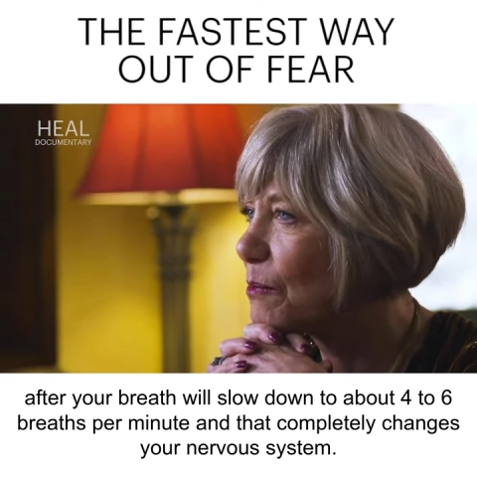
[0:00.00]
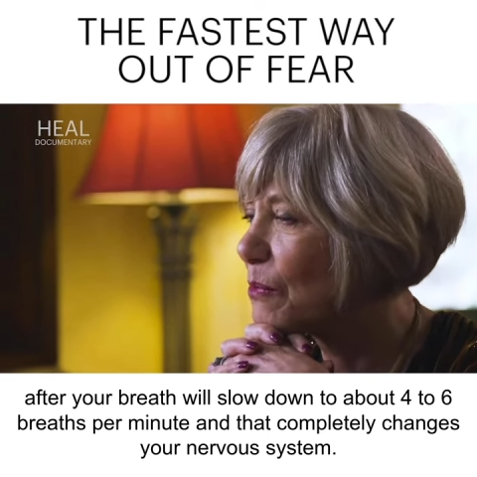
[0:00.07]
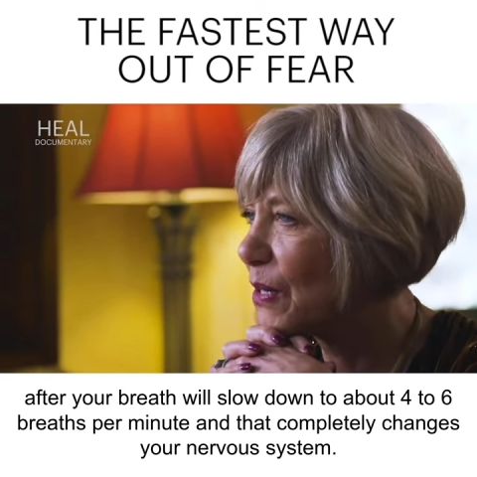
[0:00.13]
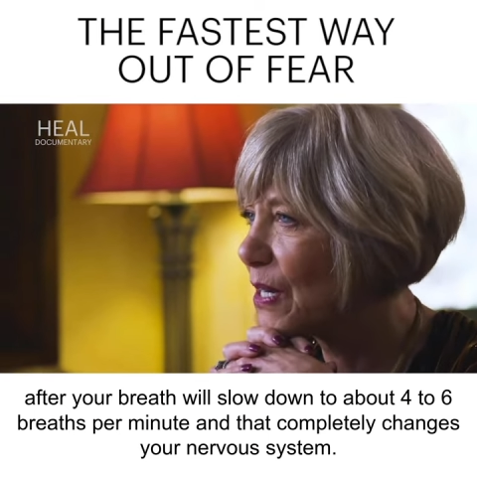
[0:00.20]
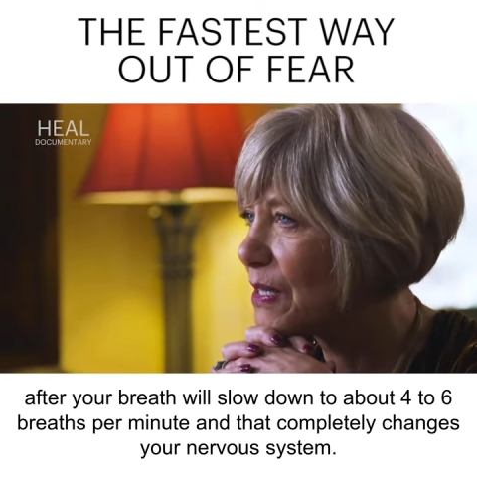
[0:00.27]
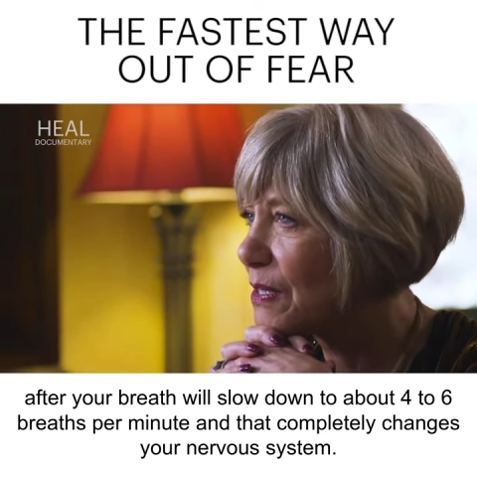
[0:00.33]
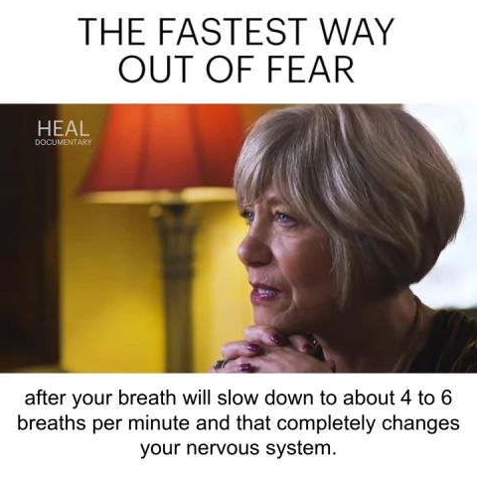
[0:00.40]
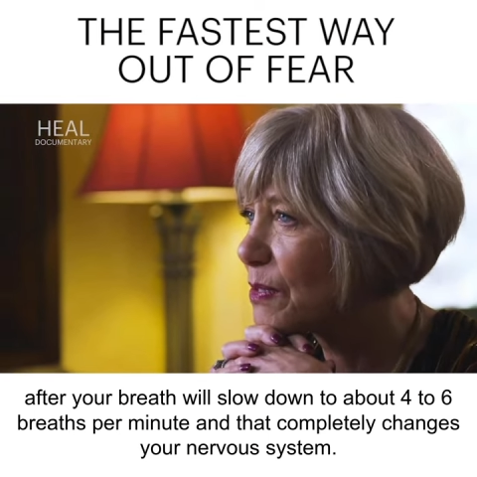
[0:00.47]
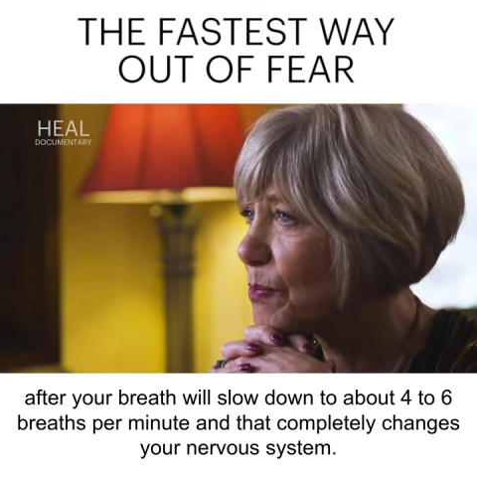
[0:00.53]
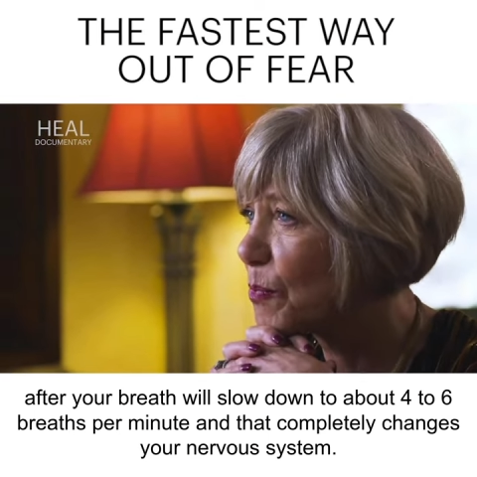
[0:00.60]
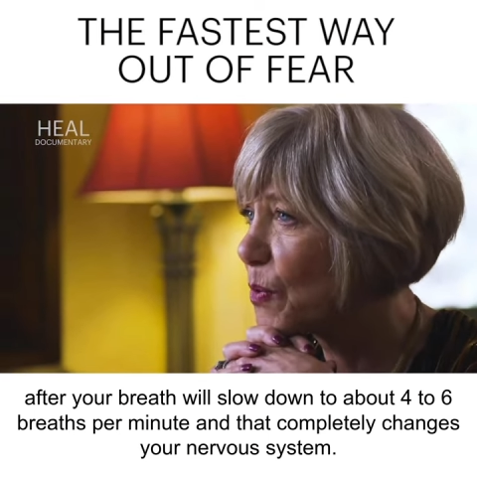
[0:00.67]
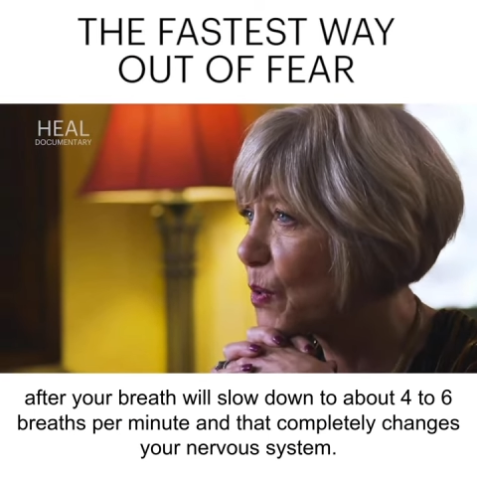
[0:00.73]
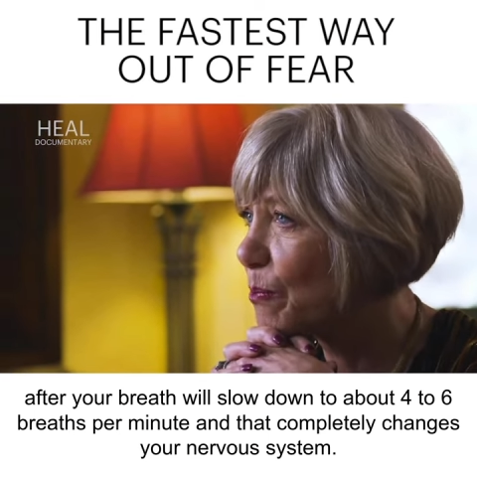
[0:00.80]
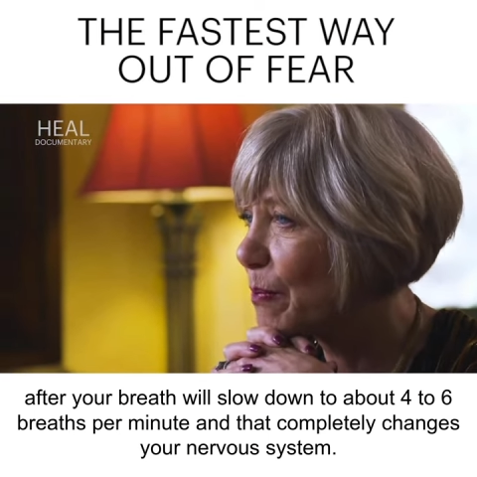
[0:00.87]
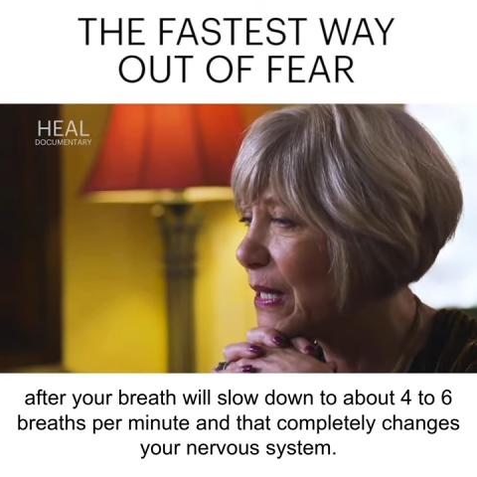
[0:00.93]
breaths
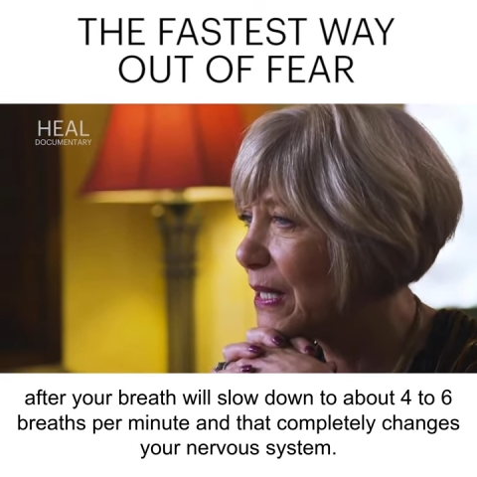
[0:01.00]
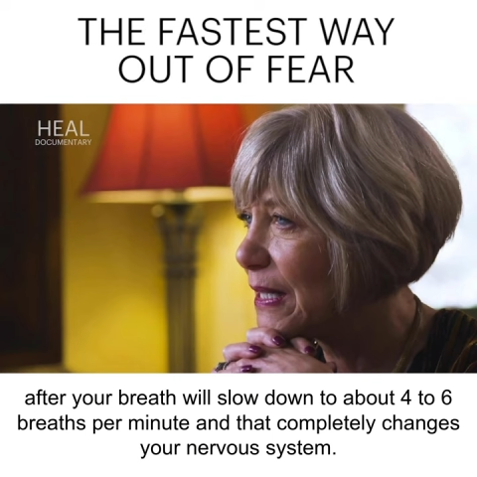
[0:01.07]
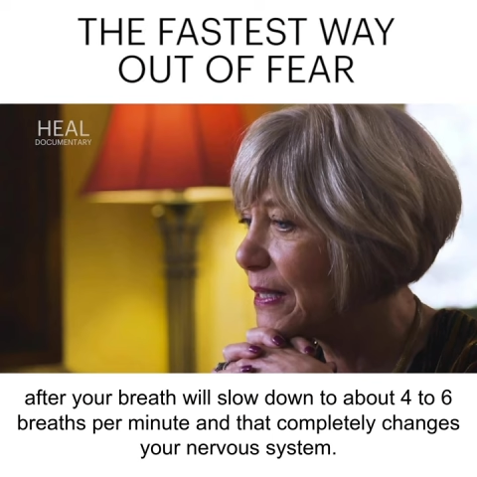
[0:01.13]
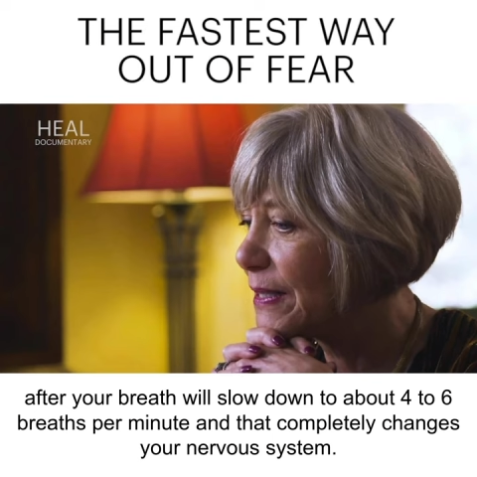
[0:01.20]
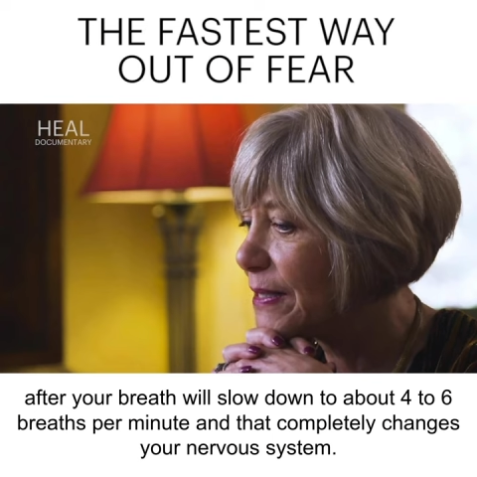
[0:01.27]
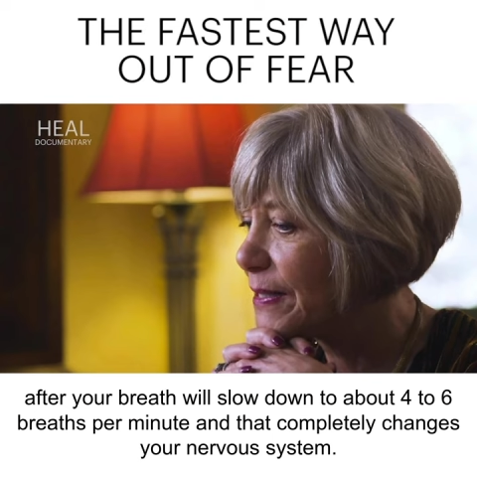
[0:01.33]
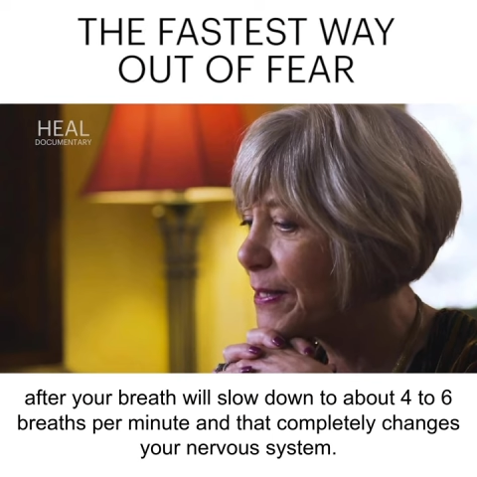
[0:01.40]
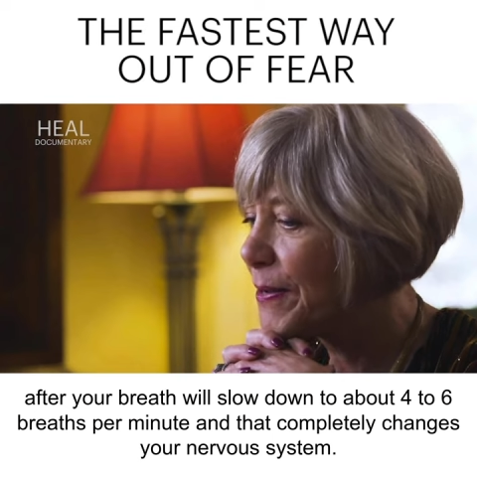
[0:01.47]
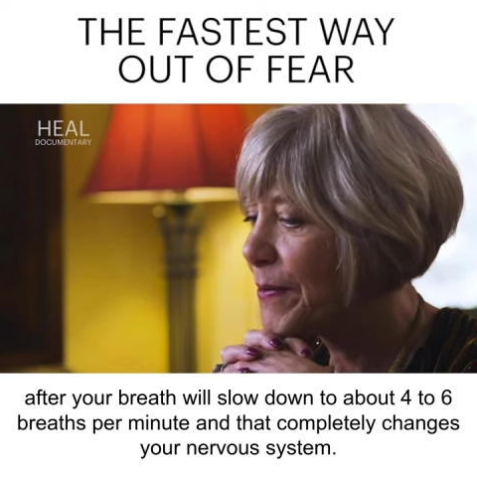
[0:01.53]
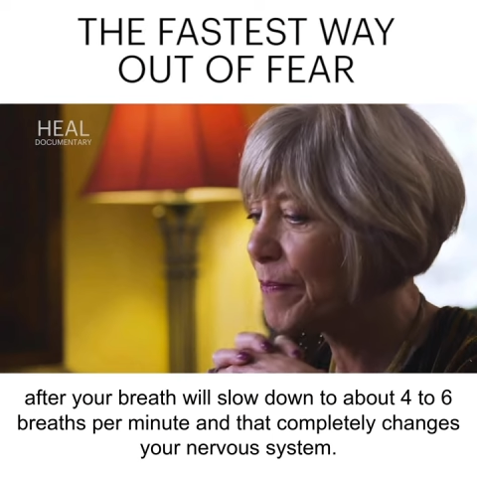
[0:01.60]
per minute.